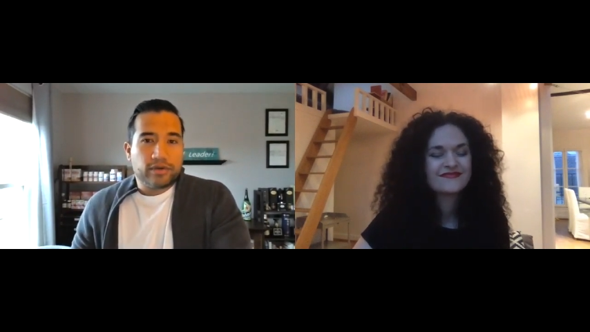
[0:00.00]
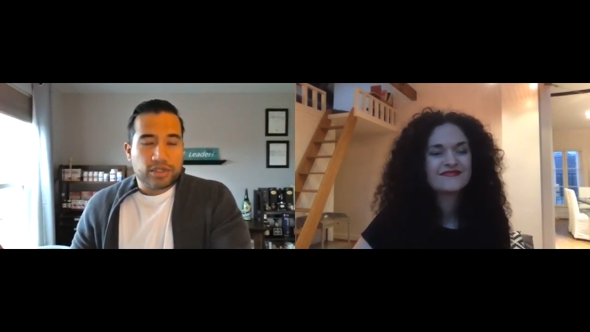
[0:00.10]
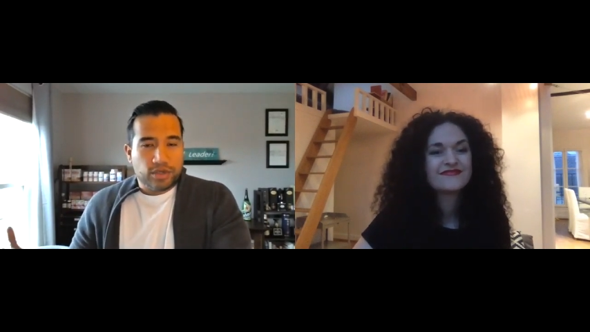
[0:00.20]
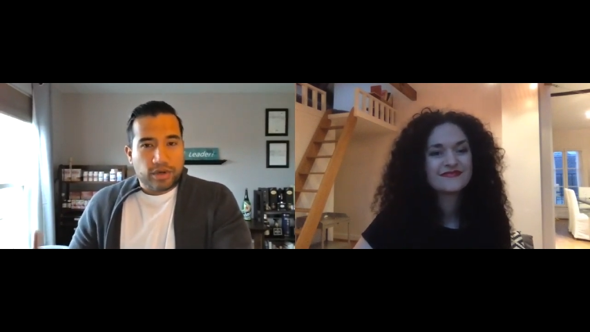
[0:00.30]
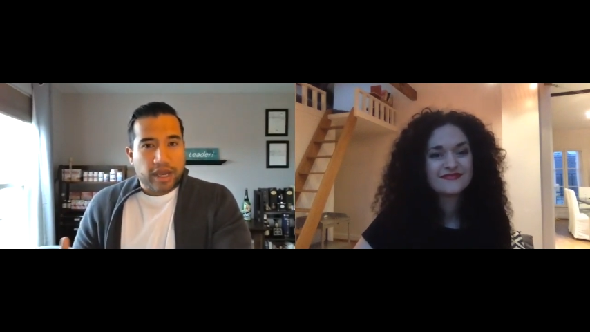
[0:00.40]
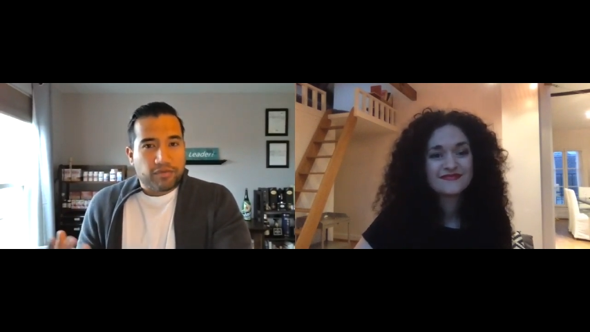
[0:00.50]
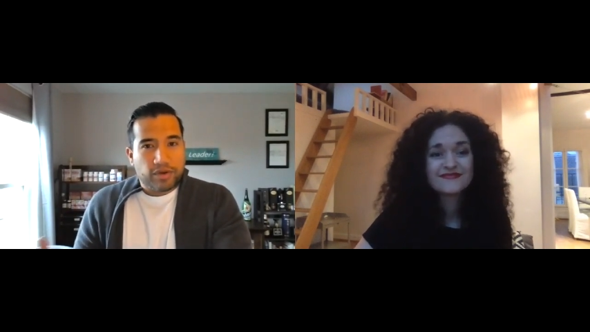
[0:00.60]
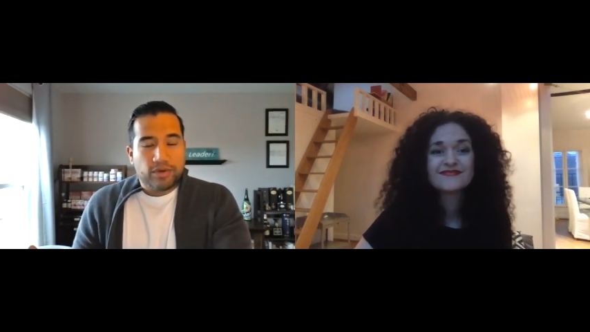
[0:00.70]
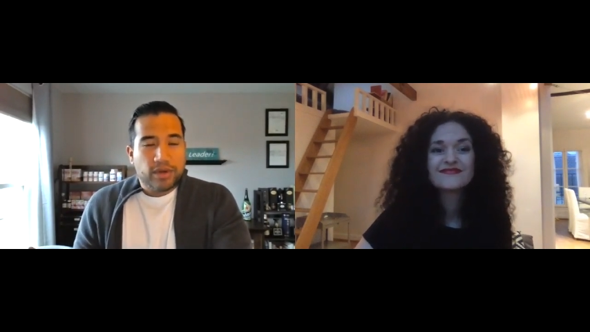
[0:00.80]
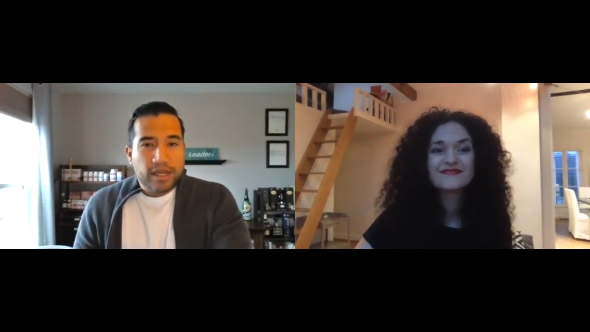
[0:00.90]
Speaker 1: so you have to
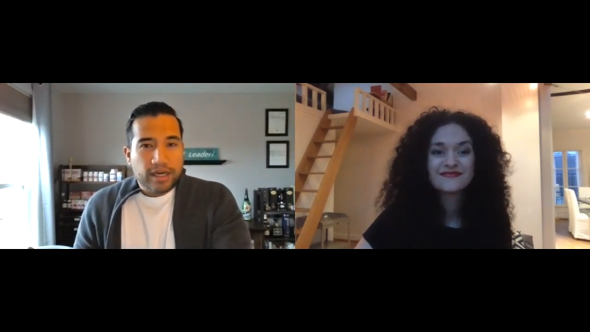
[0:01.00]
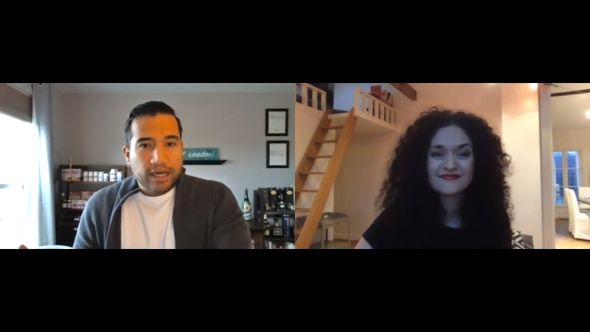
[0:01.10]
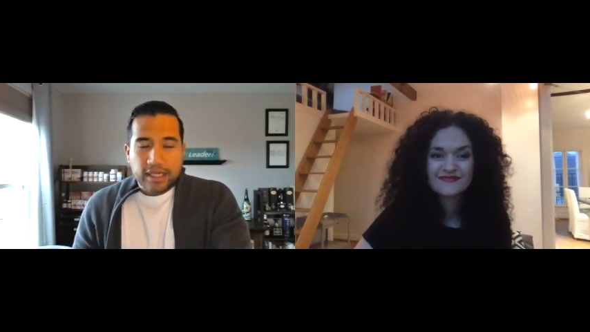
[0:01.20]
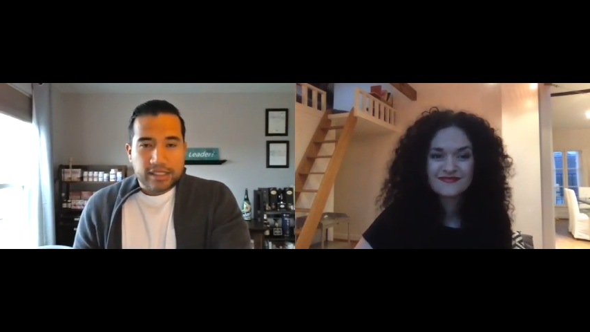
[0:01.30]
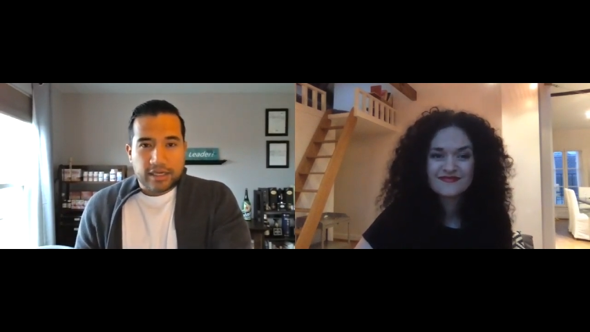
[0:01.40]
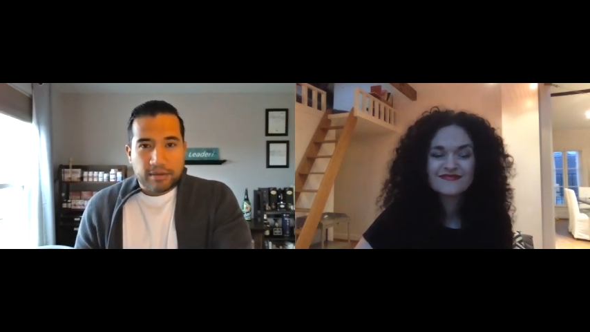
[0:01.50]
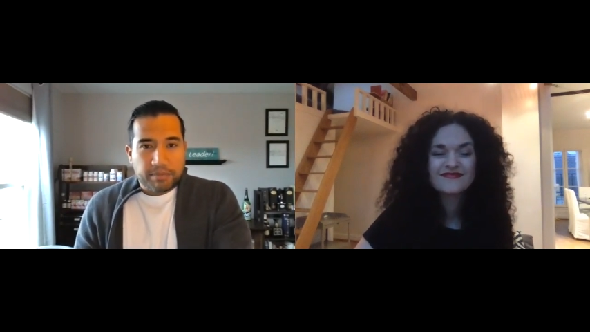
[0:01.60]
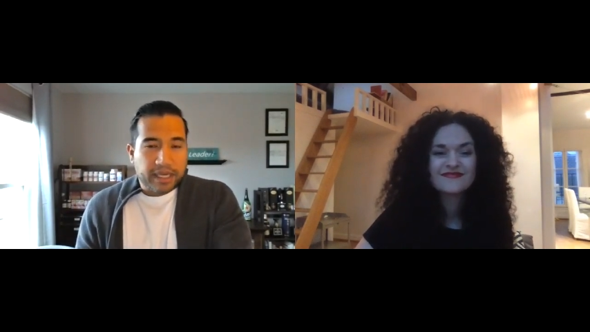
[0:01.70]
listen and pay